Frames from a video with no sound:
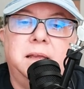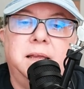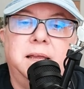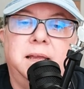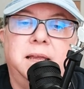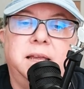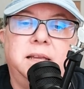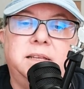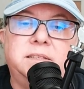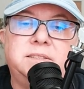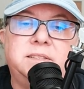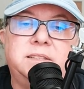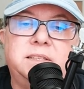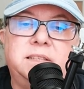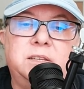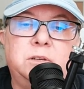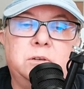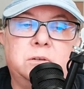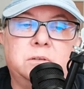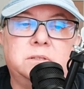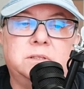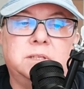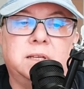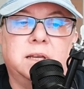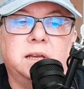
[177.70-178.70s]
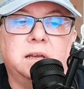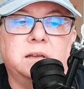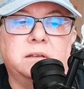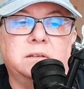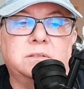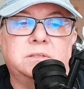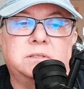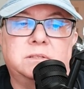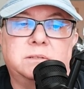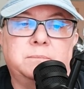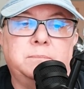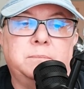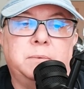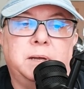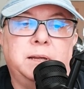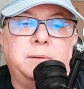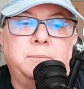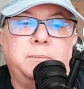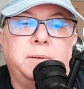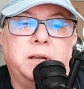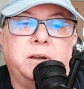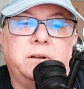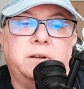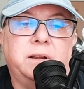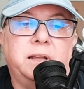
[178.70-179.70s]
AC Hotels by
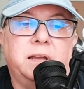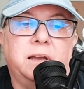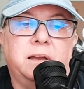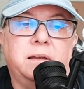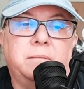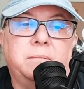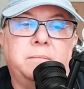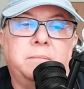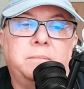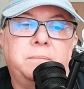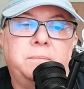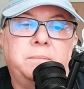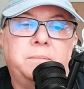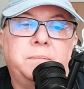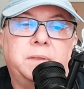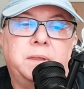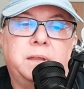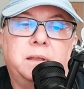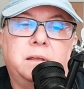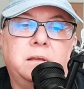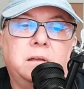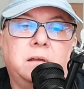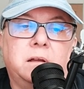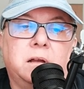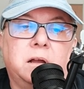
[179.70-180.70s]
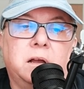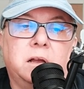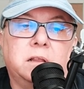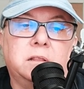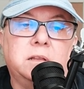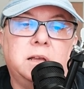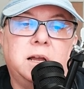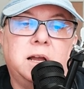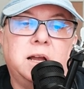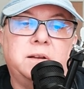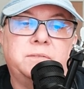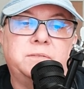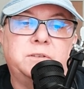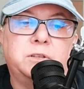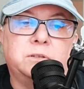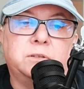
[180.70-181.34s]
Marriott, Aloft